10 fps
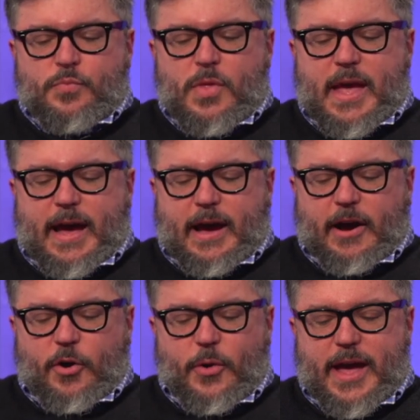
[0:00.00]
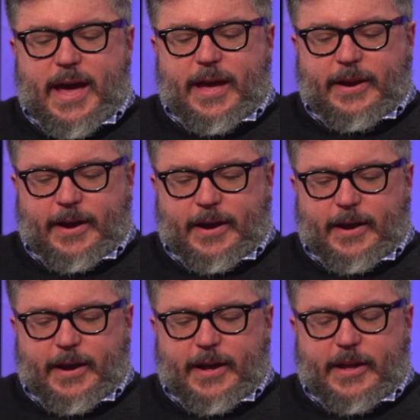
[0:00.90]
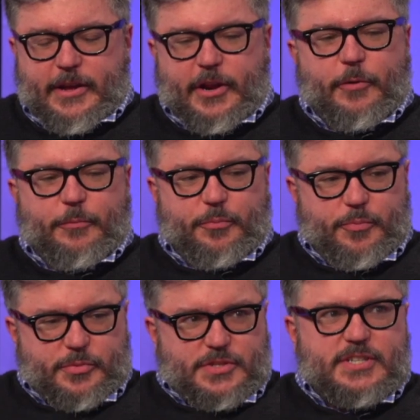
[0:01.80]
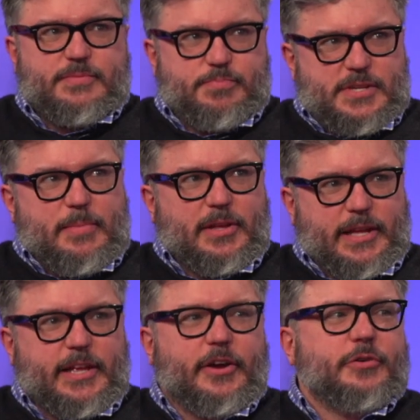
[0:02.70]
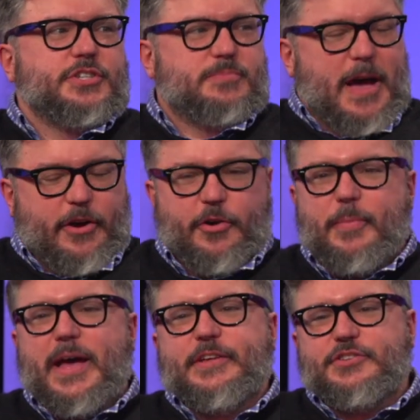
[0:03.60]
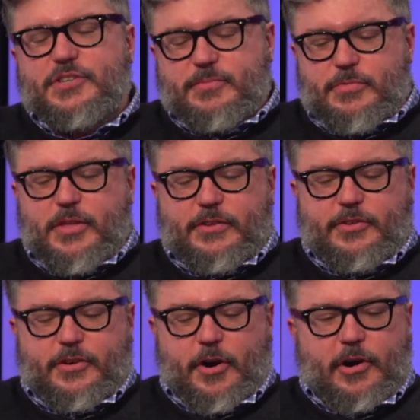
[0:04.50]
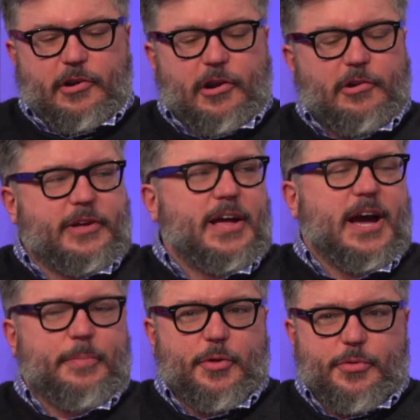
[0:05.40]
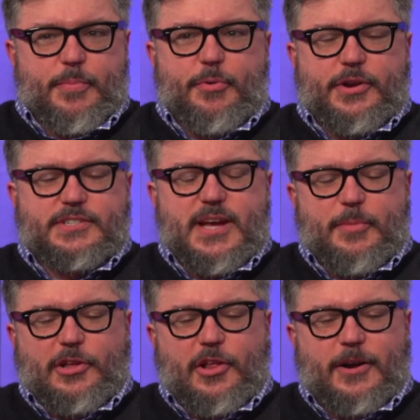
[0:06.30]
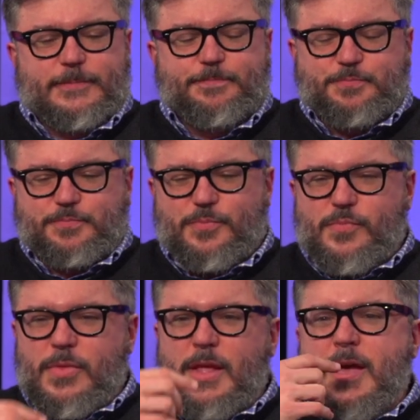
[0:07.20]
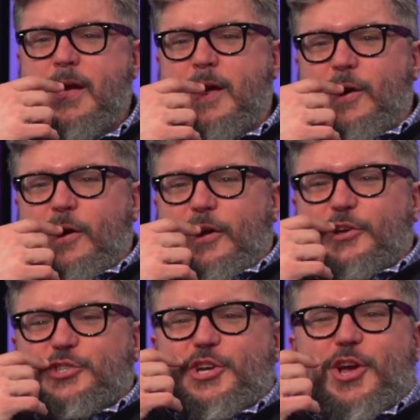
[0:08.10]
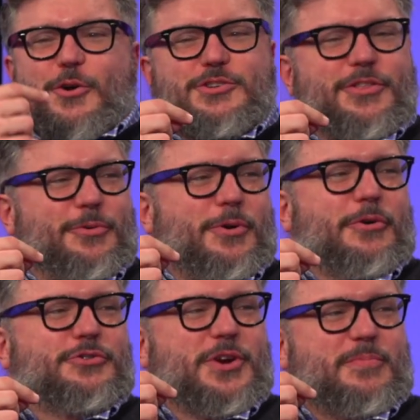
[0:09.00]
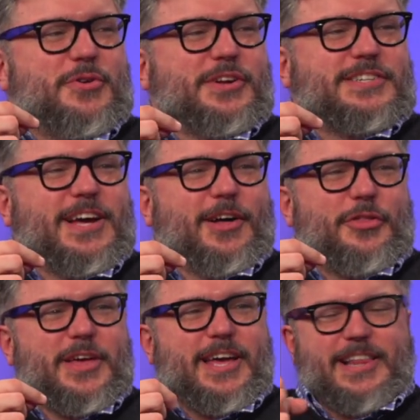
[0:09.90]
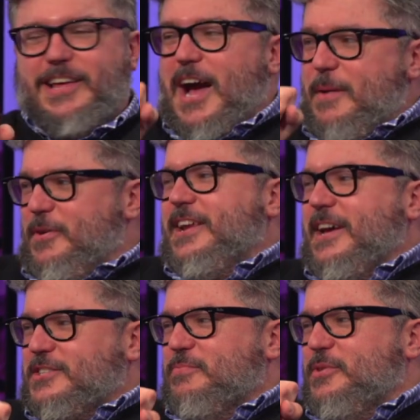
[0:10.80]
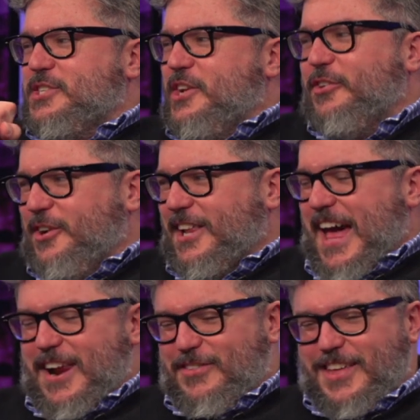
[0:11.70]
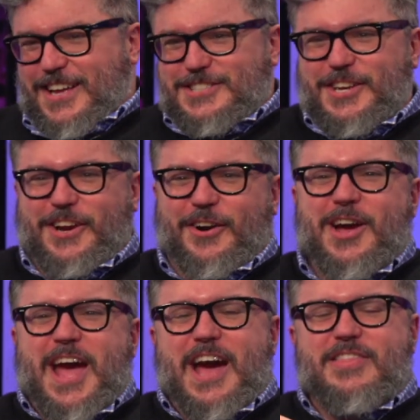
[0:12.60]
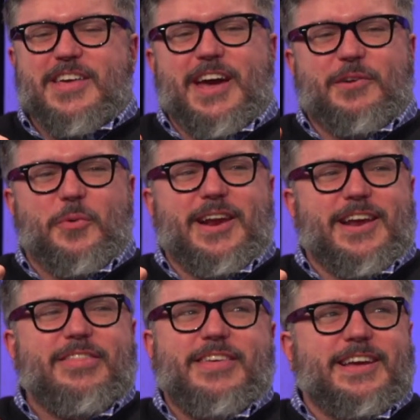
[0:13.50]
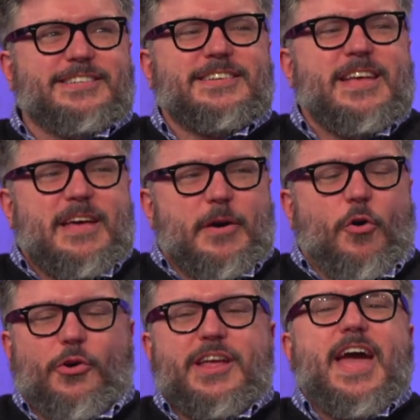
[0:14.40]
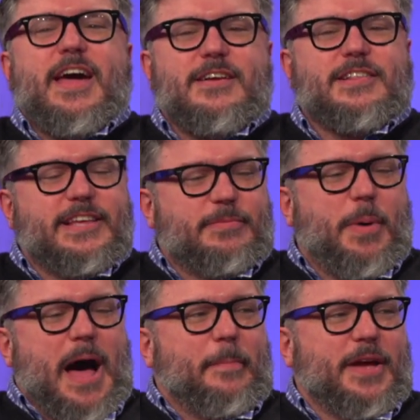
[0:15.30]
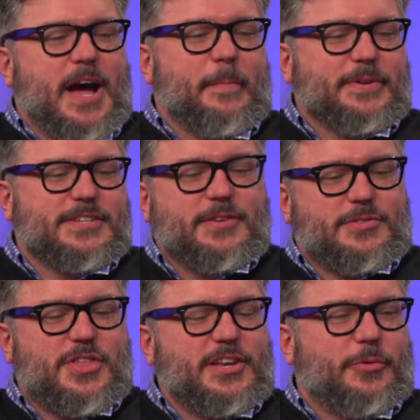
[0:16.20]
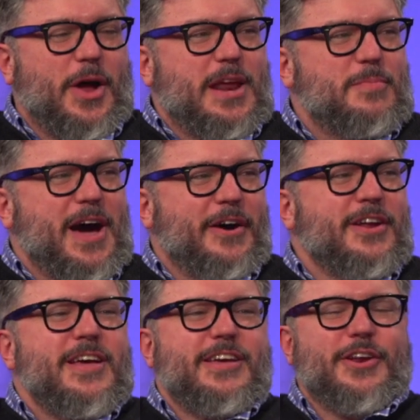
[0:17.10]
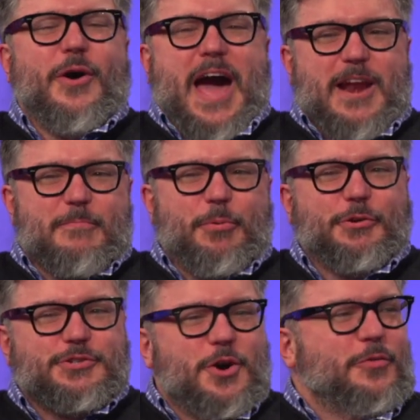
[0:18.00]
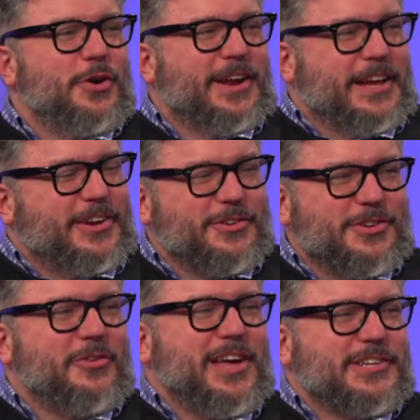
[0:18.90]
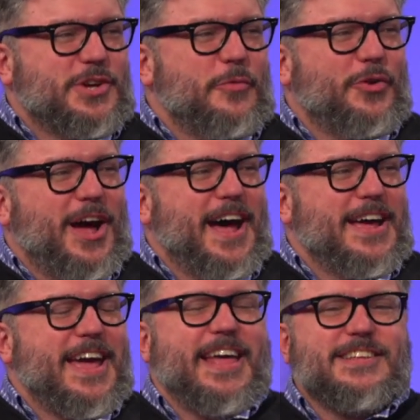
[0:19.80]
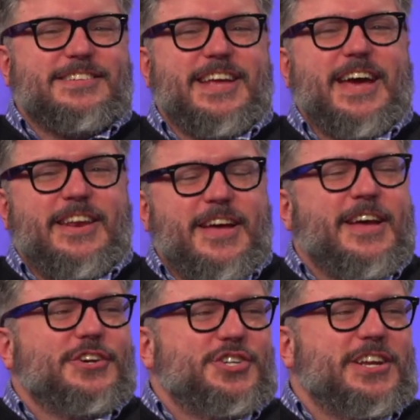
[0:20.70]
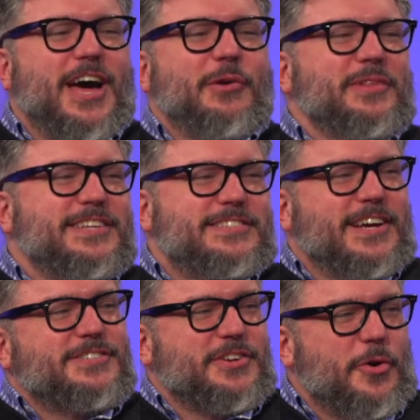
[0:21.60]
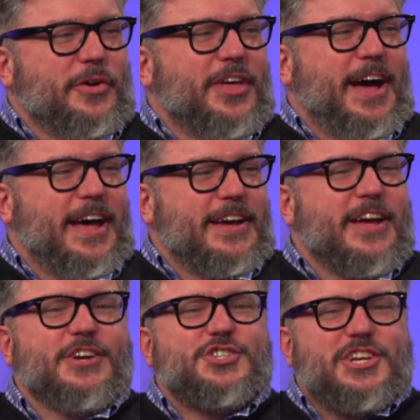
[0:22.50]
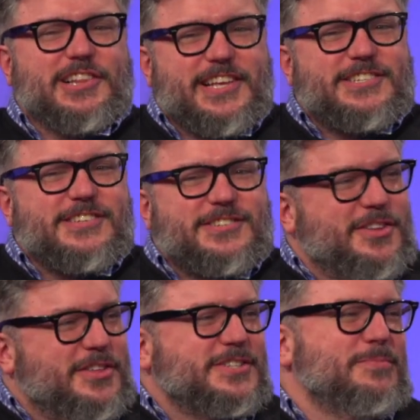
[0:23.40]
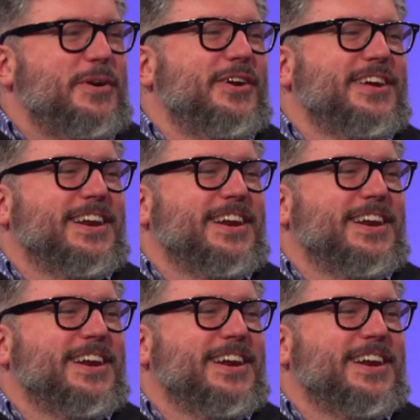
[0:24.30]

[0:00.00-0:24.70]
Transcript: how Hannah, you know, seemingly, you know, she's back on her meds, things are looking up, the book is coming along. She goes on the road trip, you can tell, thinking like, I'm going to get some material out of this, you know. And then when nothing is organically popping up as a thing to write about, you know, Adam pulls over, like, goes, okay, let's go for a hike, and instead, she not only doesn't go on the hike, she listens to This American